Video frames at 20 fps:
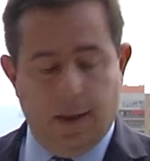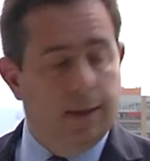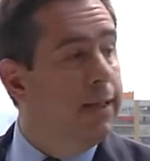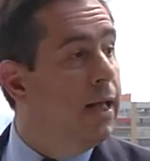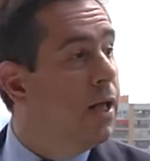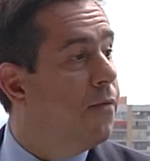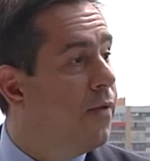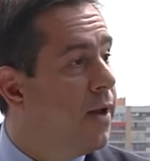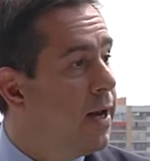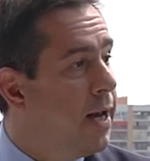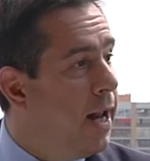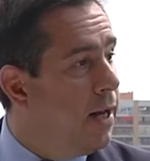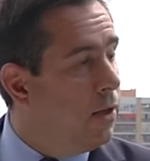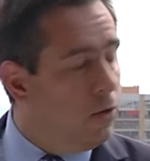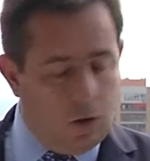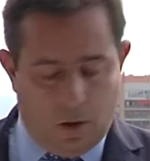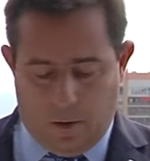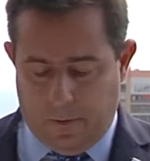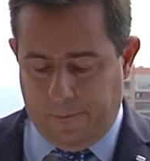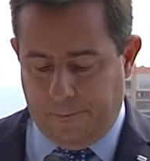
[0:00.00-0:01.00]
Dear
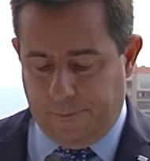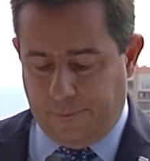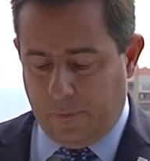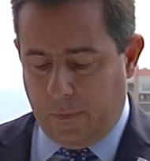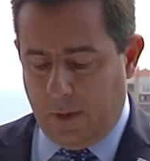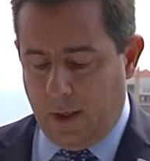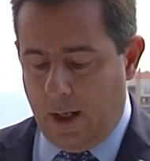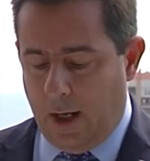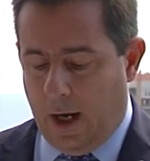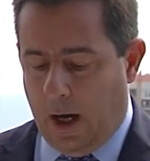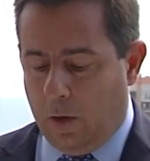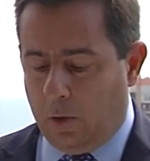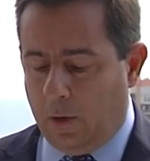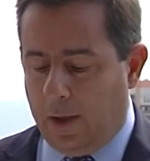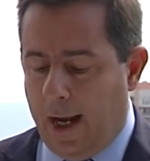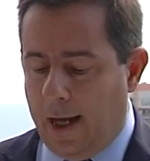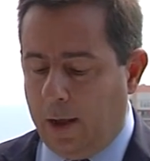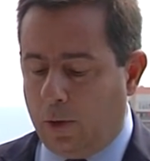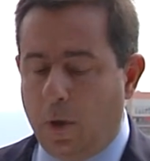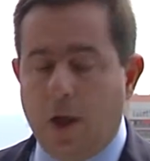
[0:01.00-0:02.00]
Fernando, I would
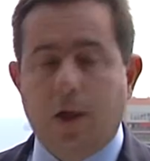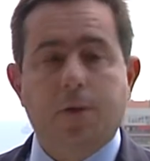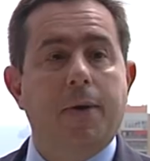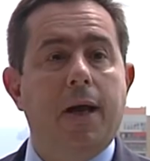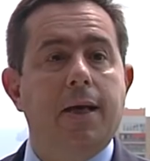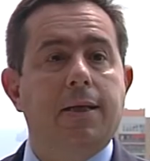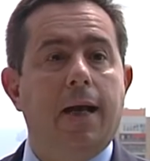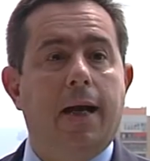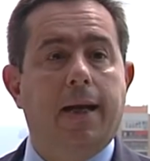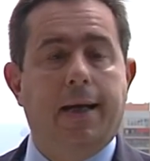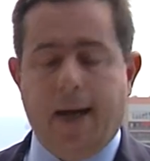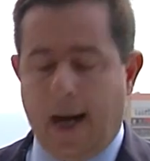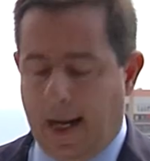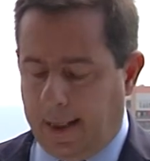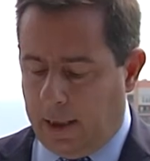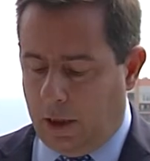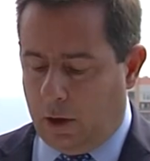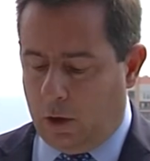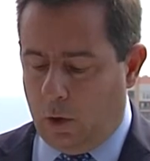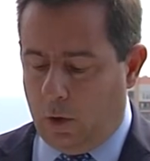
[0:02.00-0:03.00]
like to express our
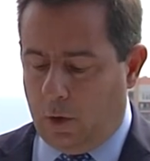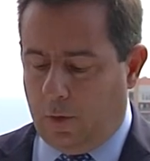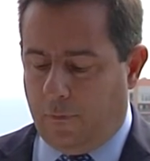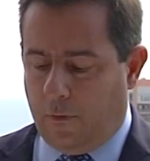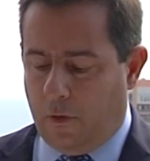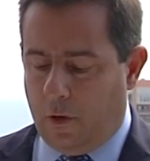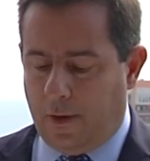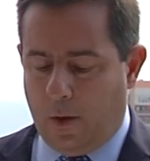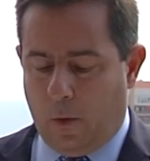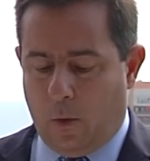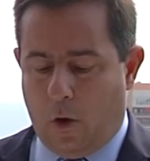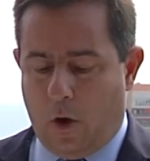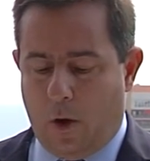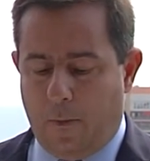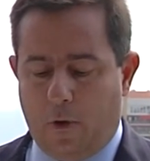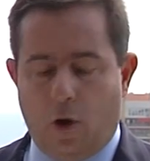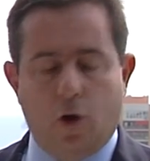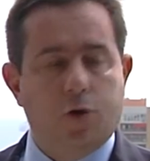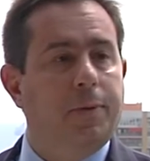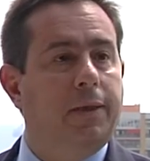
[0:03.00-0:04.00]
gratitude for the warm
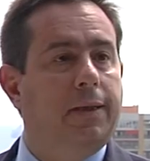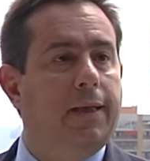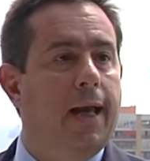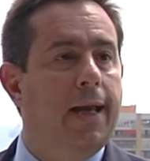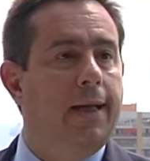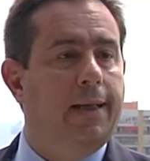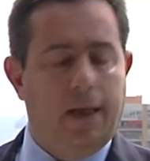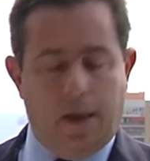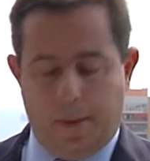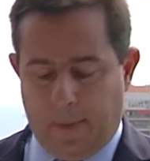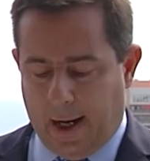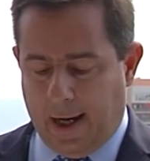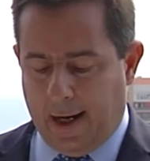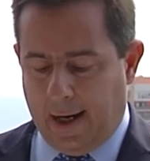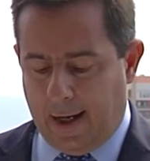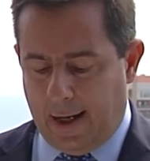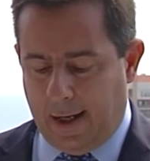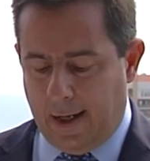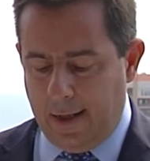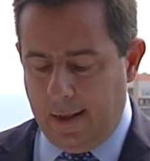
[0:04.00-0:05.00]
hospitality in
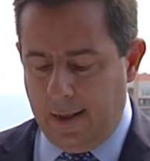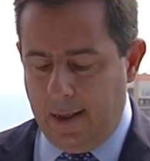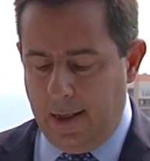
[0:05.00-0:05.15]
Malaga,